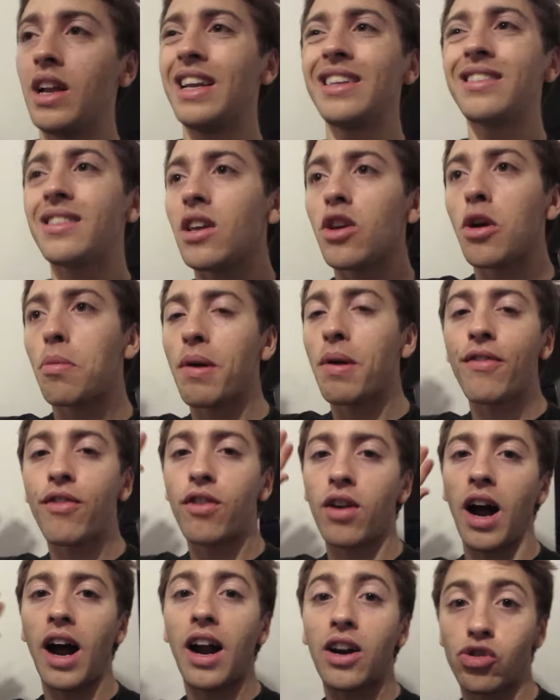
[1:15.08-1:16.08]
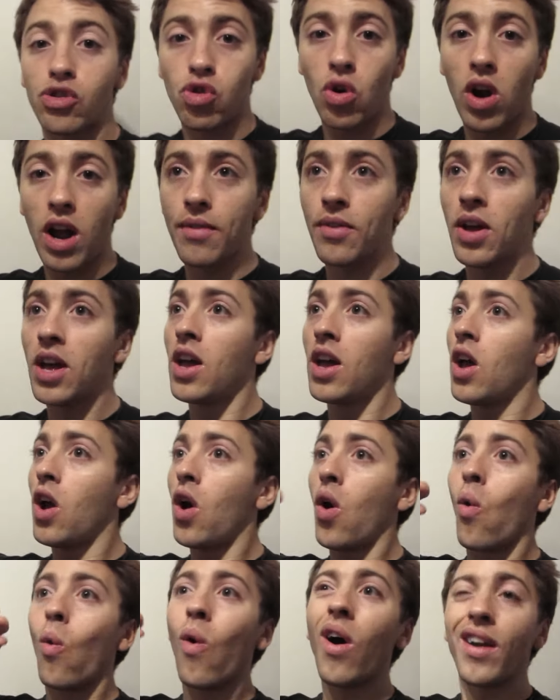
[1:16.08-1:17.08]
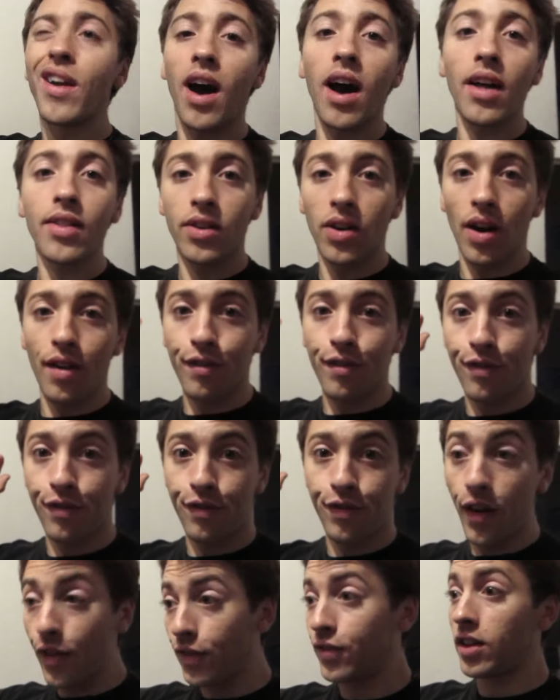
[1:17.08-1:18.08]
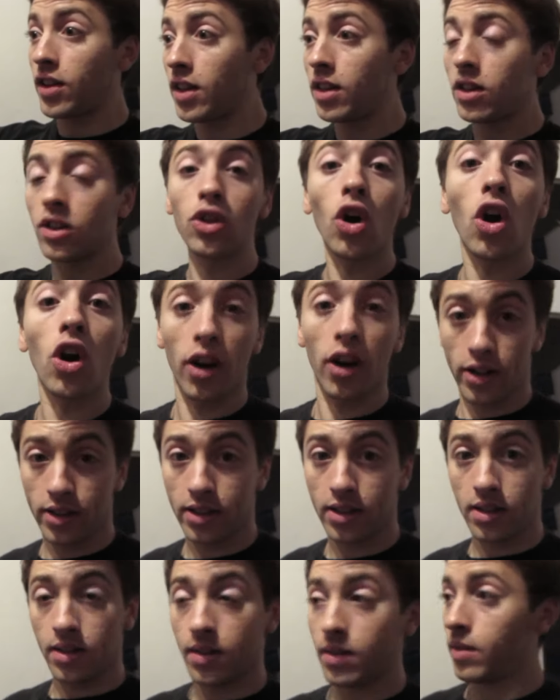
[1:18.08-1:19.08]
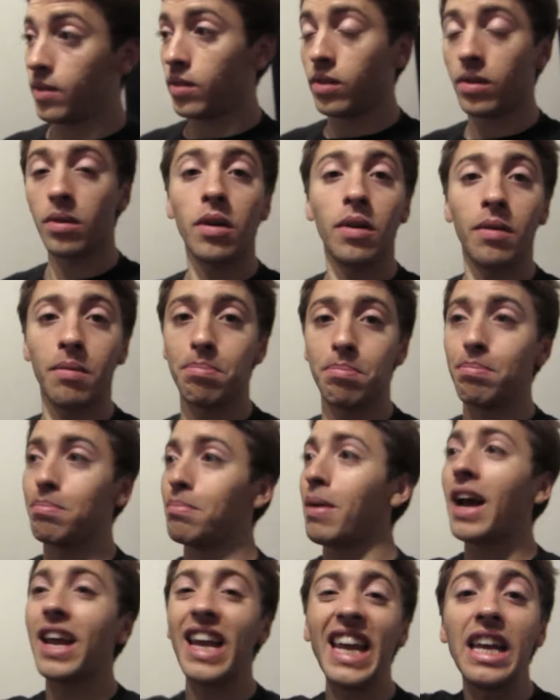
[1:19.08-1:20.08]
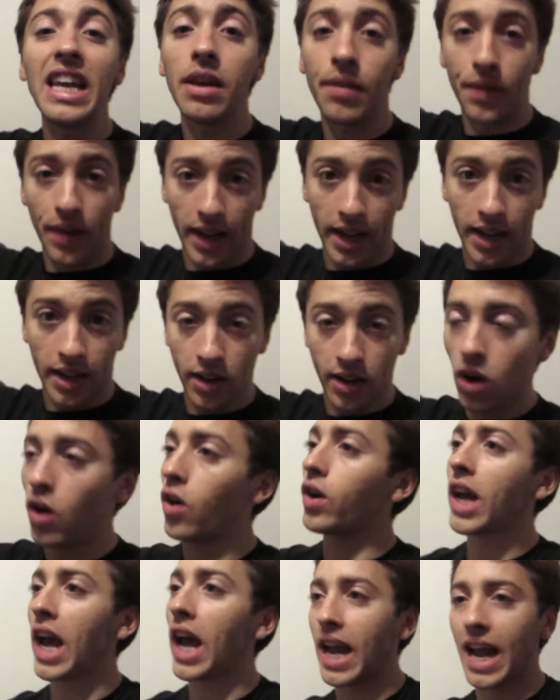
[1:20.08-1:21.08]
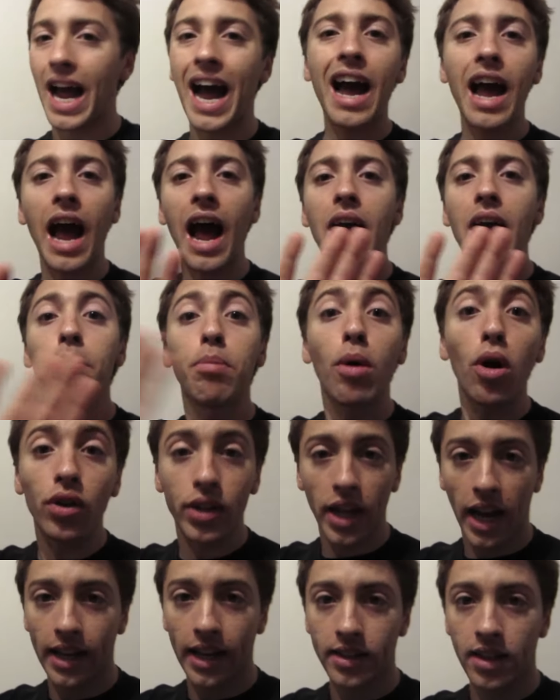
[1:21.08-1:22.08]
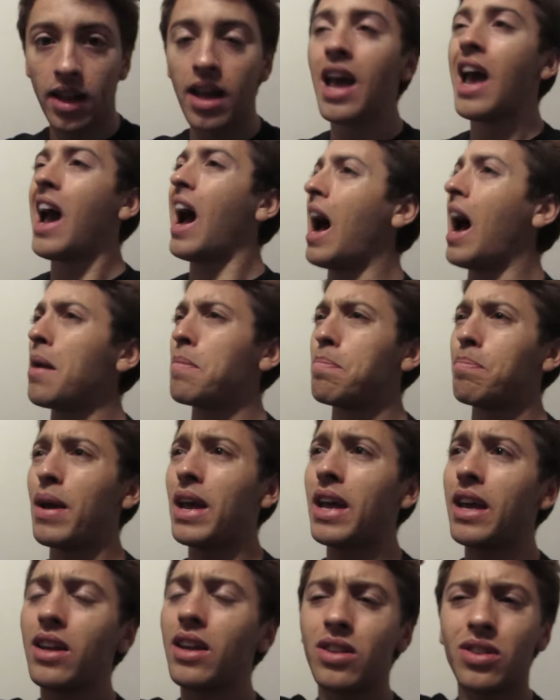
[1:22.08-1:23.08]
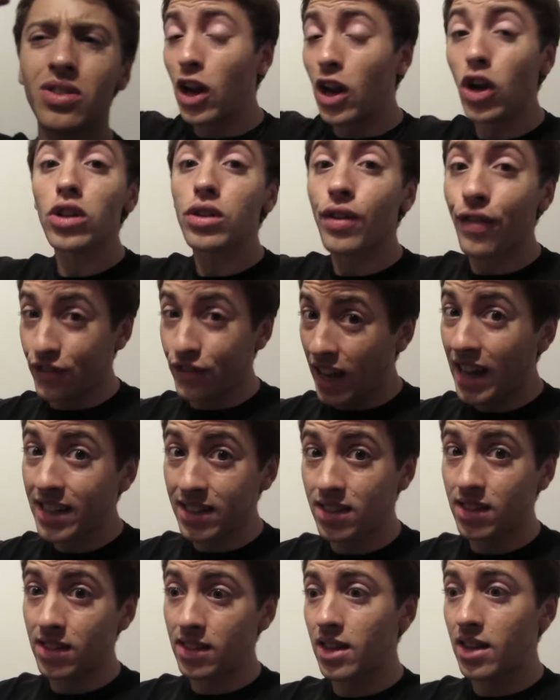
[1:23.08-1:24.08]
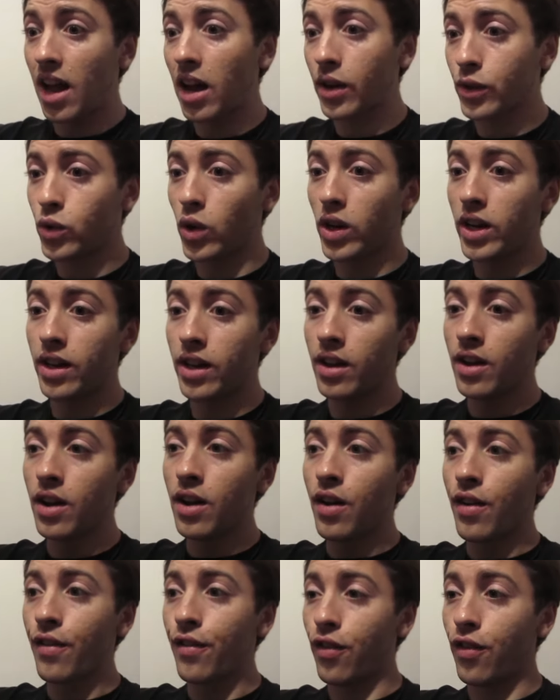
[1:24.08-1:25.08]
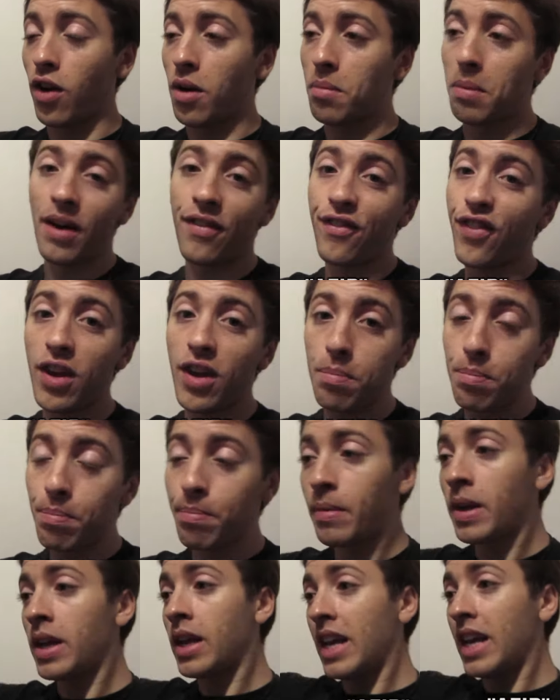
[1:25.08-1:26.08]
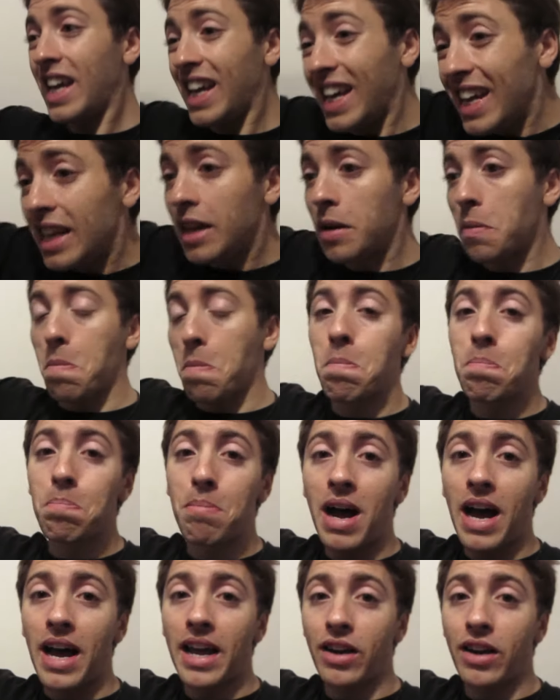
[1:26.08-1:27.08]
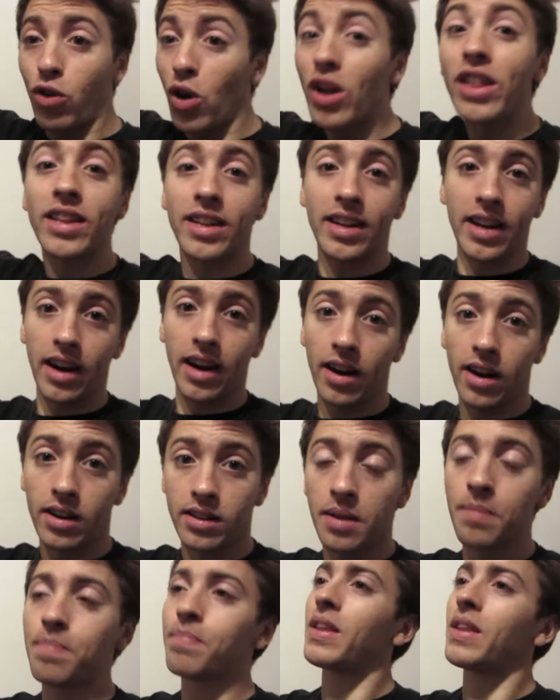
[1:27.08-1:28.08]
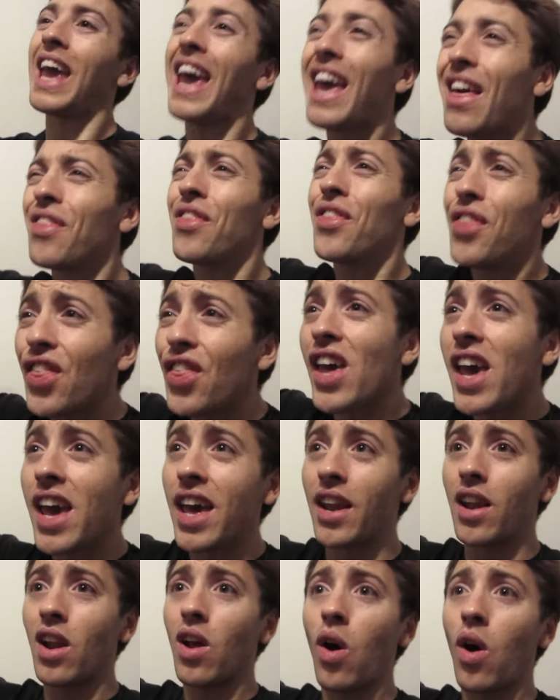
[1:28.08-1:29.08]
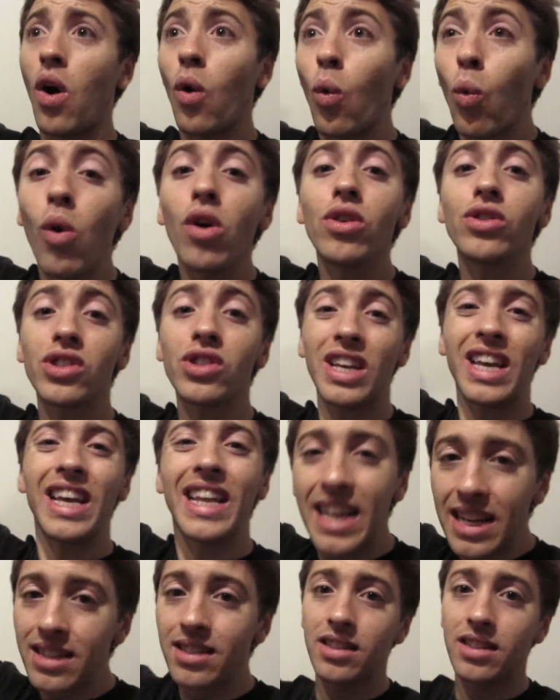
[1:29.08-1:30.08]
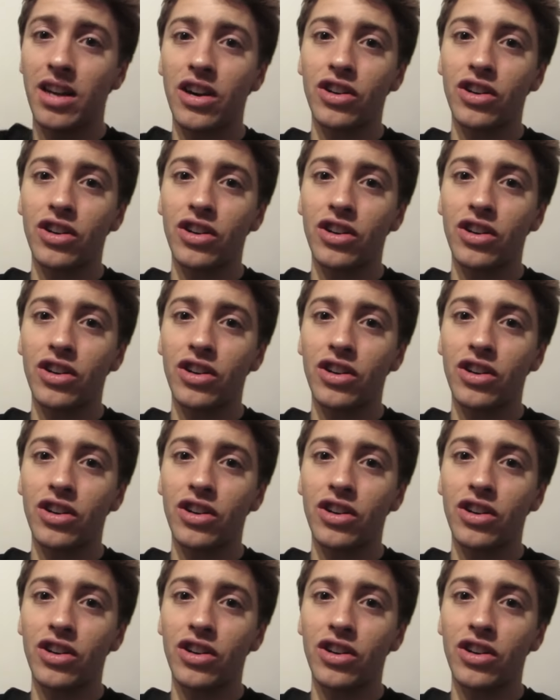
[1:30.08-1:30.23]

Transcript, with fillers: Let's say you pay for a hard drive one hundred fifty dollars by eBay. Okay, I, I bought that. I pay lot of taxes actually from A F I P in my credit card, and then once it is in